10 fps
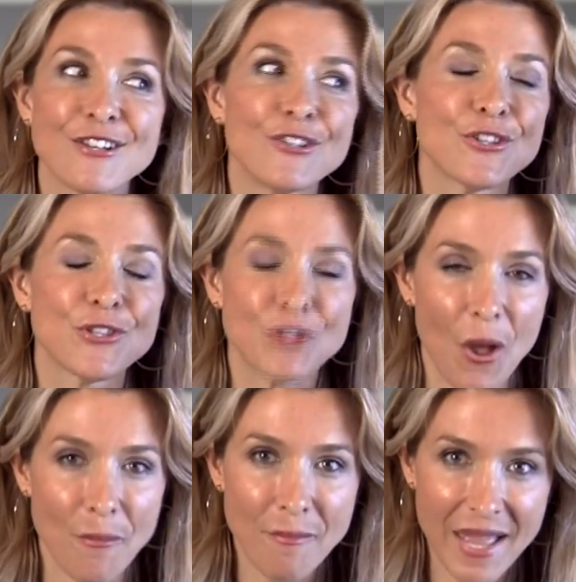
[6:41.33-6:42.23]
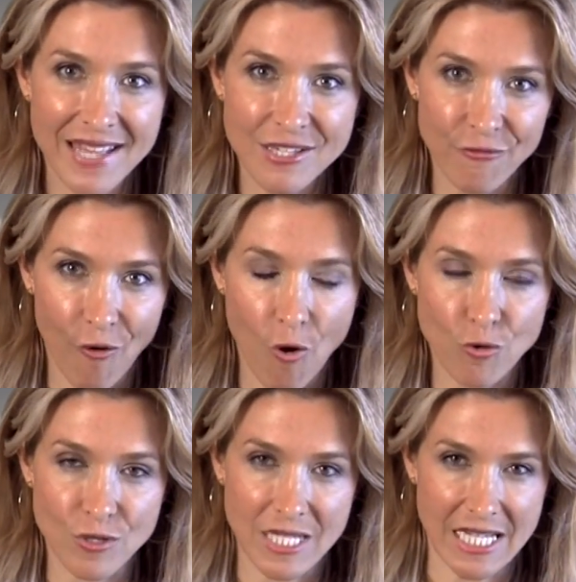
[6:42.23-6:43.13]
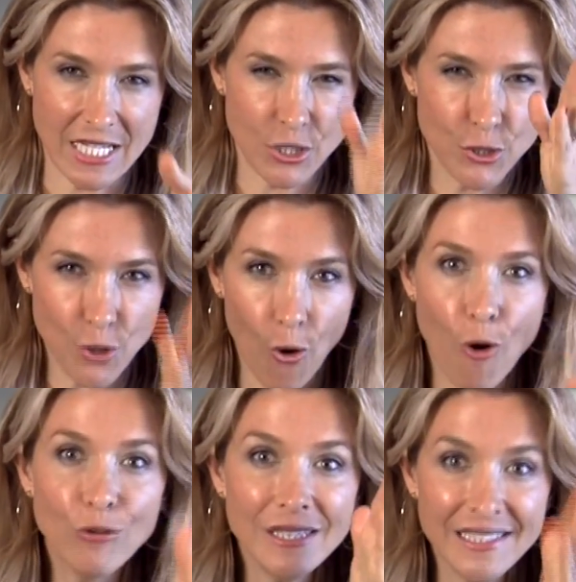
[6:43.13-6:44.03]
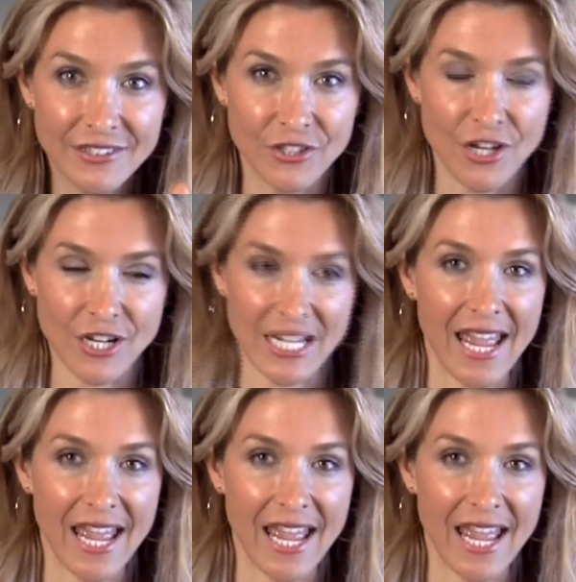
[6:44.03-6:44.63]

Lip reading: Some men's focus is so literary